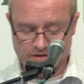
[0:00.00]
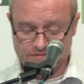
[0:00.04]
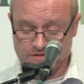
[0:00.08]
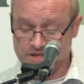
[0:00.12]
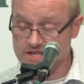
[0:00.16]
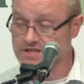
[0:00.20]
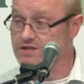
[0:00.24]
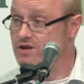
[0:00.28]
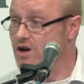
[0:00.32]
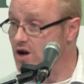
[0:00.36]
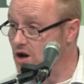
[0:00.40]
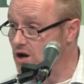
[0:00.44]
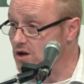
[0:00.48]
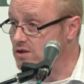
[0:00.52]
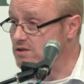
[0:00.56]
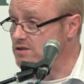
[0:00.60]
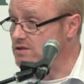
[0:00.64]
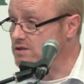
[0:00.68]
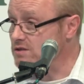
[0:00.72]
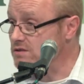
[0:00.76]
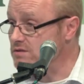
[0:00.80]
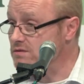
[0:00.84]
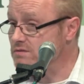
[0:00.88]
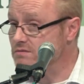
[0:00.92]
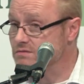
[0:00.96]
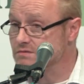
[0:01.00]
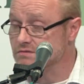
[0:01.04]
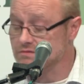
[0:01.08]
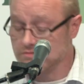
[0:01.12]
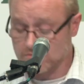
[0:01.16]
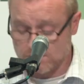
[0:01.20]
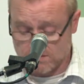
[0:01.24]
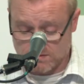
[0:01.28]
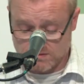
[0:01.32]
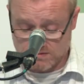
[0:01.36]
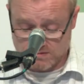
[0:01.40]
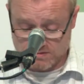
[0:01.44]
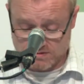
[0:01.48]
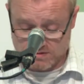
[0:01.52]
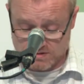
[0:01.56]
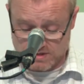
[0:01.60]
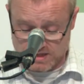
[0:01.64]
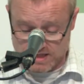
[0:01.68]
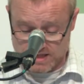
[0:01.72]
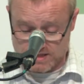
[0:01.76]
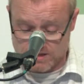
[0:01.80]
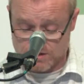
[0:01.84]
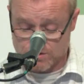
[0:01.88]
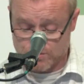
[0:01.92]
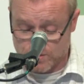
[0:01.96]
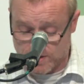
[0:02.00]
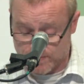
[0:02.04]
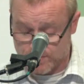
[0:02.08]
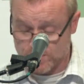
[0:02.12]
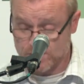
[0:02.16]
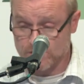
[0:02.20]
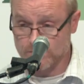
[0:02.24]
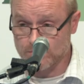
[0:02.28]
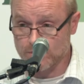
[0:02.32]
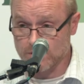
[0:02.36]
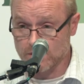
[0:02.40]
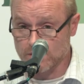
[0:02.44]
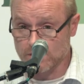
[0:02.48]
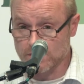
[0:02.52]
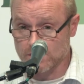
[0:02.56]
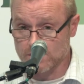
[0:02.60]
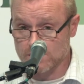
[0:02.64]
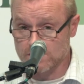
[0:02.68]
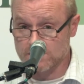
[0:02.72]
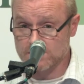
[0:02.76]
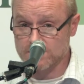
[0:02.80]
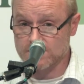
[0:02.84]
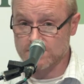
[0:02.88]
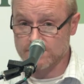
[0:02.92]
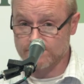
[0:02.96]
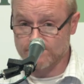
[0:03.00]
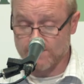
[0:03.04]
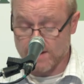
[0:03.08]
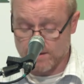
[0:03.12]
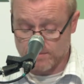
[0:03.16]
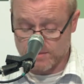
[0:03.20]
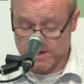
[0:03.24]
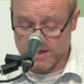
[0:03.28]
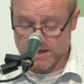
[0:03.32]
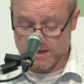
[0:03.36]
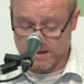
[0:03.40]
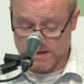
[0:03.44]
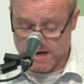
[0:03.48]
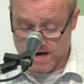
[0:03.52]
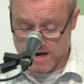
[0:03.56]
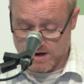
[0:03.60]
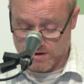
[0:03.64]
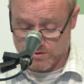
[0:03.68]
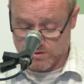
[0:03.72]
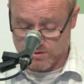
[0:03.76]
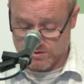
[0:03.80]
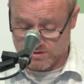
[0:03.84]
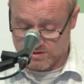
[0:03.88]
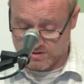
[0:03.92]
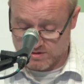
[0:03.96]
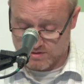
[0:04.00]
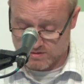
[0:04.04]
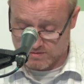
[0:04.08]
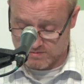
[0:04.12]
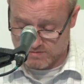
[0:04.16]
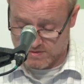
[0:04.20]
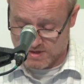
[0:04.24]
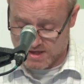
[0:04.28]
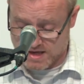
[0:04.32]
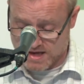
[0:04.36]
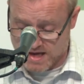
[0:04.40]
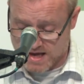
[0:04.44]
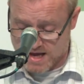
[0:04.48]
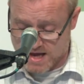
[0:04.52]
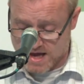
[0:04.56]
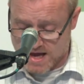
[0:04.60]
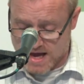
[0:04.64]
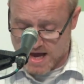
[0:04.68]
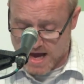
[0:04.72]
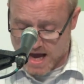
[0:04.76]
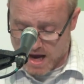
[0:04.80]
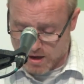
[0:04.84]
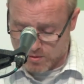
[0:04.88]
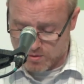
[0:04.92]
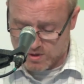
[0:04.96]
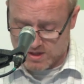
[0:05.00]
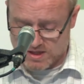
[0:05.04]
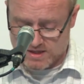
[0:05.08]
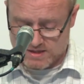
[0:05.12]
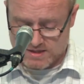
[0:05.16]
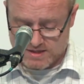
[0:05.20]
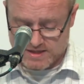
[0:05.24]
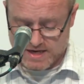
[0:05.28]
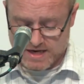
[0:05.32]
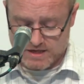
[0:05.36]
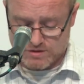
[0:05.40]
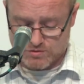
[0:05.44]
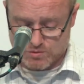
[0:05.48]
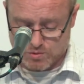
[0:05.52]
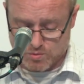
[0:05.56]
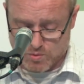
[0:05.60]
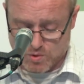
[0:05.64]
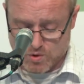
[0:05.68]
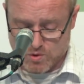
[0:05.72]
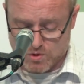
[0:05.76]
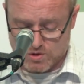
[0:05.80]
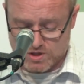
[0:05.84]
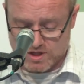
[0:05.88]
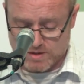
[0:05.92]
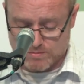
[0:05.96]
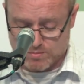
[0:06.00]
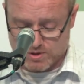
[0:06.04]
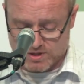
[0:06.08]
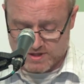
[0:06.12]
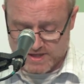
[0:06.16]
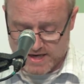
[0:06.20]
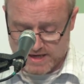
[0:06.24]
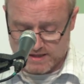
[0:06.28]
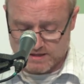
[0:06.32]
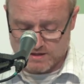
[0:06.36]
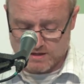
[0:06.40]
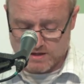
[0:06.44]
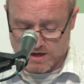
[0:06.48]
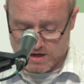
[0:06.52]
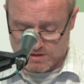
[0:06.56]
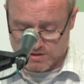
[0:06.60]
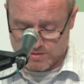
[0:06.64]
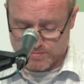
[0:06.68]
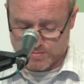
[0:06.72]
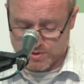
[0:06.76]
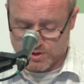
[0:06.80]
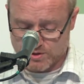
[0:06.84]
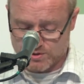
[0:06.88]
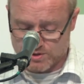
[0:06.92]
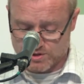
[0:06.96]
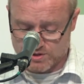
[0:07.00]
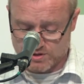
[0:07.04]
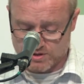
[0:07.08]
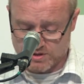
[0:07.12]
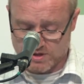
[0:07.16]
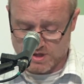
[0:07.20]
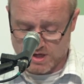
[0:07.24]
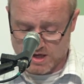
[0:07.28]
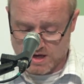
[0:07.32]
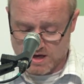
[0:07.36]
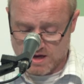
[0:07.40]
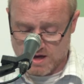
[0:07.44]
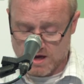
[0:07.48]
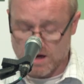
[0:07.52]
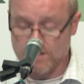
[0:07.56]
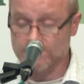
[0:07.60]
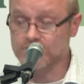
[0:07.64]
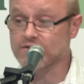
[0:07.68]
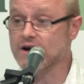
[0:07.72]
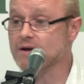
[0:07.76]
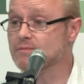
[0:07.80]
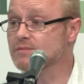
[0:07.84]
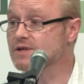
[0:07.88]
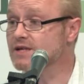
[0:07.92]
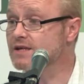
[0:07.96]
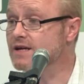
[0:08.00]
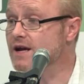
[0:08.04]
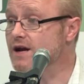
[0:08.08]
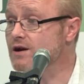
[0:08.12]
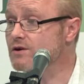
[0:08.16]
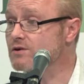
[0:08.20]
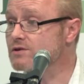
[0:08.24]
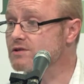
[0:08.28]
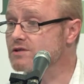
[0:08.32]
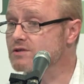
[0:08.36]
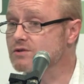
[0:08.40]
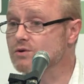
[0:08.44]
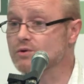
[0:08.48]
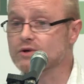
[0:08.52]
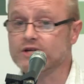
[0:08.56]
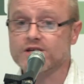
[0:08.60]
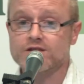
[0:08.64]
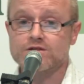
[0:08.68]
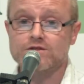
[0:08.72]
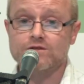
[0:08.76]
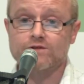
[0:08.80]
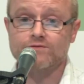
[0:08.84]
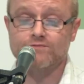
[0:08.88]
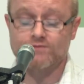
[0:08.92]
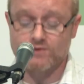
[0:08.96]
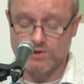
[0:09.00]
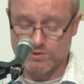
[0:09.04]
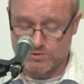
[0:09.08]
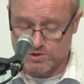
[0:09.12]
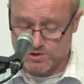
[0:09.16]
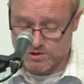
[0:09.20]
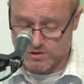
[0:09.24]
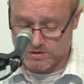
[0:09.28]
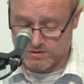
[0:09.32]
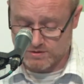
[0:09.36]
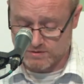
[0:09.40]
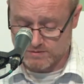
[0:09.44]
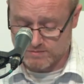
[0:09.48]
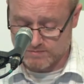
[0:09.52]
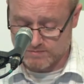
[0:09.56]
of this cost is attributable to family carers. How will the state reward and protect the contribution of family carers going into the future?